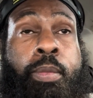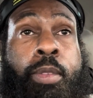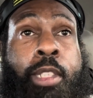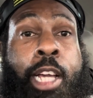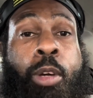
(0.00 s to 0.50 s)

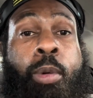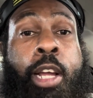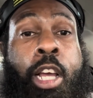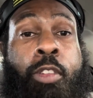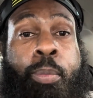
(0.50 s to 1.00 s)
like
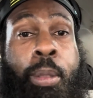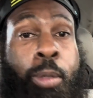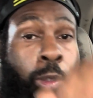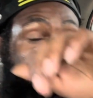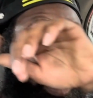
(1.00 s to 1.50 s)
around for
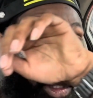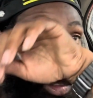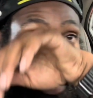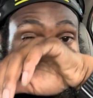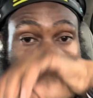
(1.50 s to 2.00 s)
people
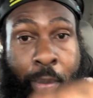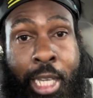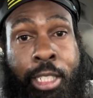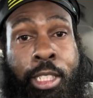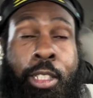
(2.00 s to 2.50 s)
who do
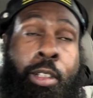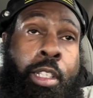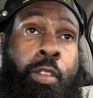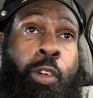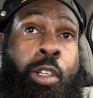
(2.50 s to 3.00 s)
maintenance on
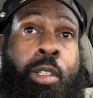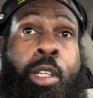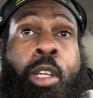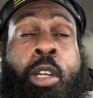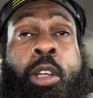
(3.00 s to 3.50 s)
lift or
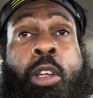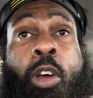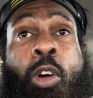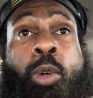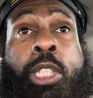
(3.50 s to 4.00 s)

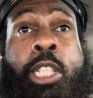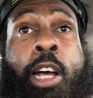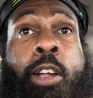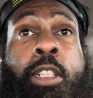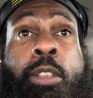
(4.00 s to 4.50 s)
who
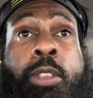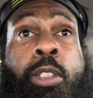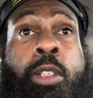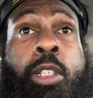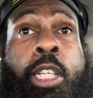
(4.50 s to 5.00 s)
install lifts
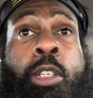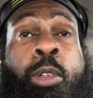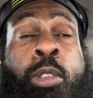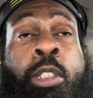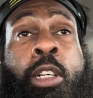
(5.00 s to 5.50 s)
or
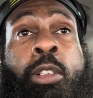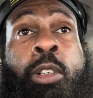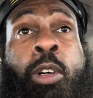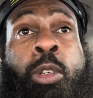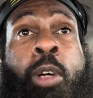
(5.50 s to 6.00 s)

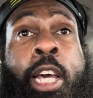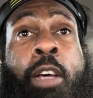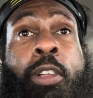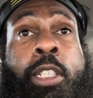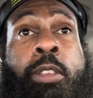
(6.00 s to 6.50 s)
who
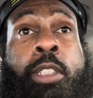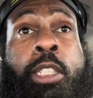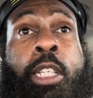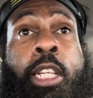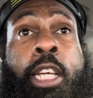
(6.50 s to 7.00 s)
have lifts,
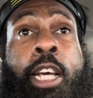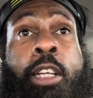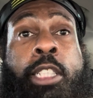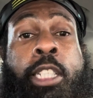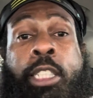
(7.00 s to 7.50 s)
and they
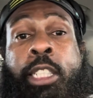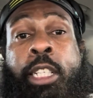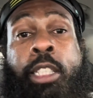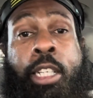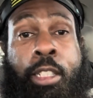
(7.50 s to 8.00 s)
all said the
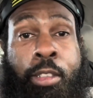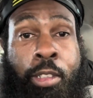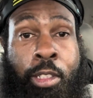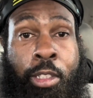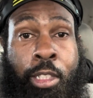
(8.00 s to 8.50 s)
same thing.
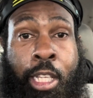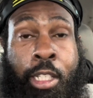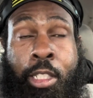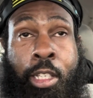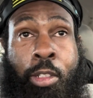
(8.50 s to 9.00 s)
They
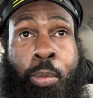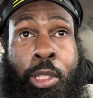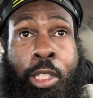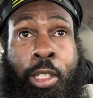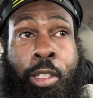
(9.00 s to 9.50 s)
didn't know
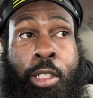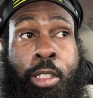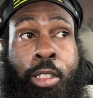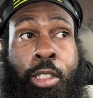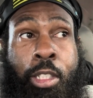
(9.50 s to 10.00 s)
particularly
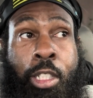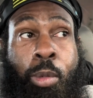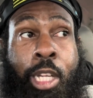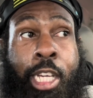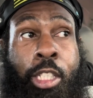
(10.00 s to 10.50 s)

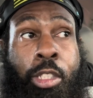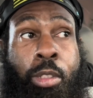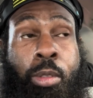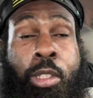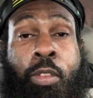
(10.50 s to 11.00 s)
what I could
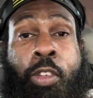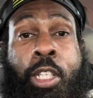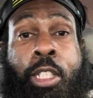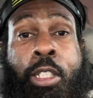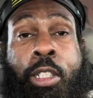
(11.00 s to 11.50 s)
use to fit
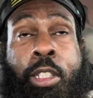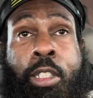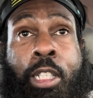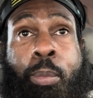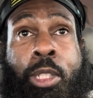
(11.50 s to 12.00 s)
in
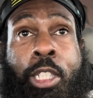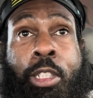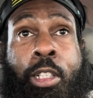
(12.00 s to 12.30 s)
that particular